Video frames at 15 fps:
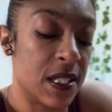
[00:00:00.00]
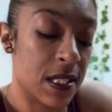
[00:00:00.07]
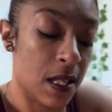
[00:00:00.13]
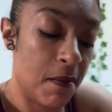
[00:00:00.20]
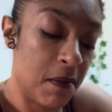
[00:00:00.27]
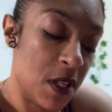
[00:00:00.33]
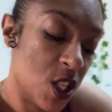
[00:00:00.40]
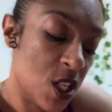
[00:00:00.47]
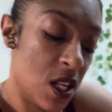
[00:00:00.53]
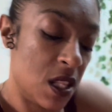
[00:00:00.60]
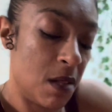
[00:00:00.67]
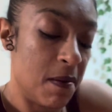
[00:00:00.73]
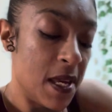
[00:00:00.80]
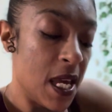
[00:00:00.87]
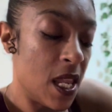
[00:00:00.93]
as I mentioned in the
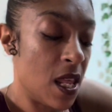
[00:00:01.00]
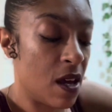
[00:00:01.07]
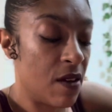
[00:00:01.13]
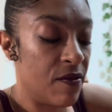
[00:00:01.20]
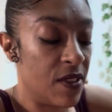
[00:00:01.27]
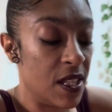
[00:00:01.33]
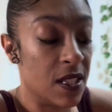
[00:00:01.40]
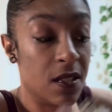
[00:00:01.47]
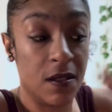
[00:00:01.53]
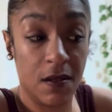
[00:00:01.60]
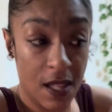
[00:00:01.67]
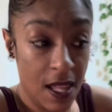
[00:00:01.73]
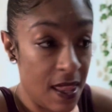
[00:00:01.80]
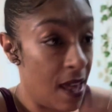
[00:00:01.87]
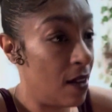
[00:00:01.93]
beginning of this.
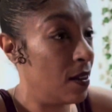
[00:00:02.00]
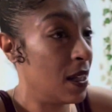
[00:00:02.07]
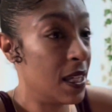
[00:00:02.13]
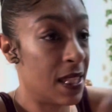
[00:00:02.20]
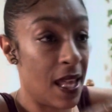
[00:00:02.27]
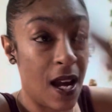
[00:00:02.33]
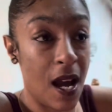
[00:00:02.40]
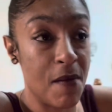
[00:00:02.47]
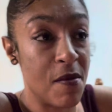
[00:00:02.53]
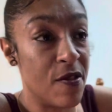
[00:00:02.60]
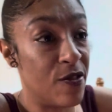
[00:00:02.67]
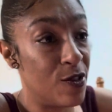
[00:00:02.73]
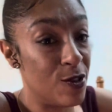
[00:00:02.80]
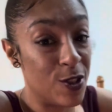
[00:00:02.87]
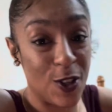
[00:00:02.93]
Look at that coming
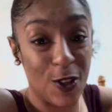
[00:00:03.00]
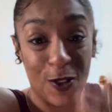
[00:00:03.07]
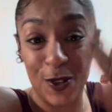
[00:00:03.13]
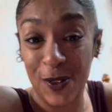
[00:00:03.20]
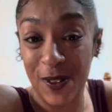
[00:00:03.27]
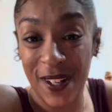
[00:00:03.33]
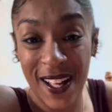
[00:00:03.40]
full circle.